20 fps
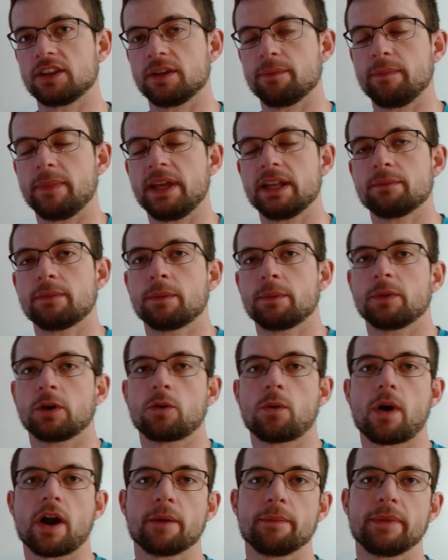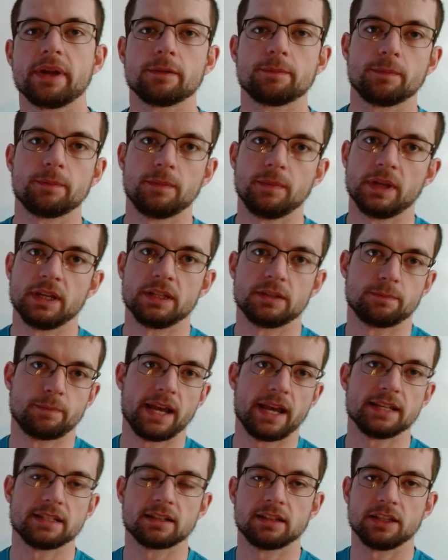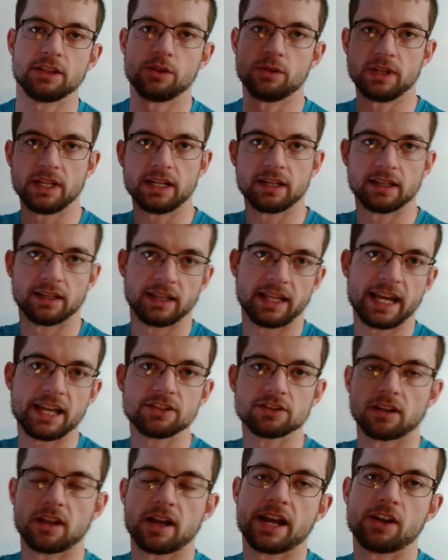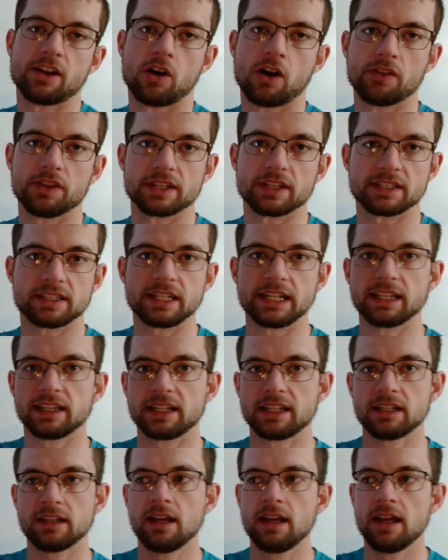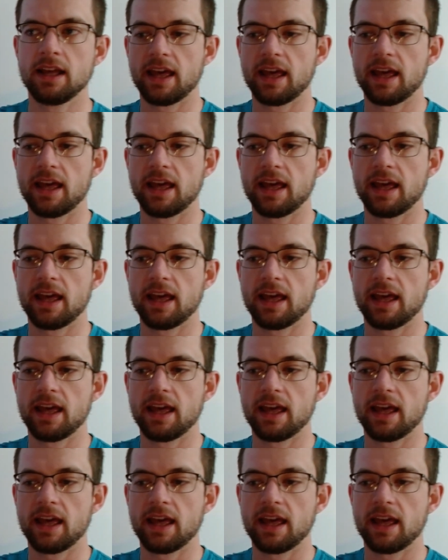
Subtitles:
the minimum requirement is basically you need a laser line on the ceiling,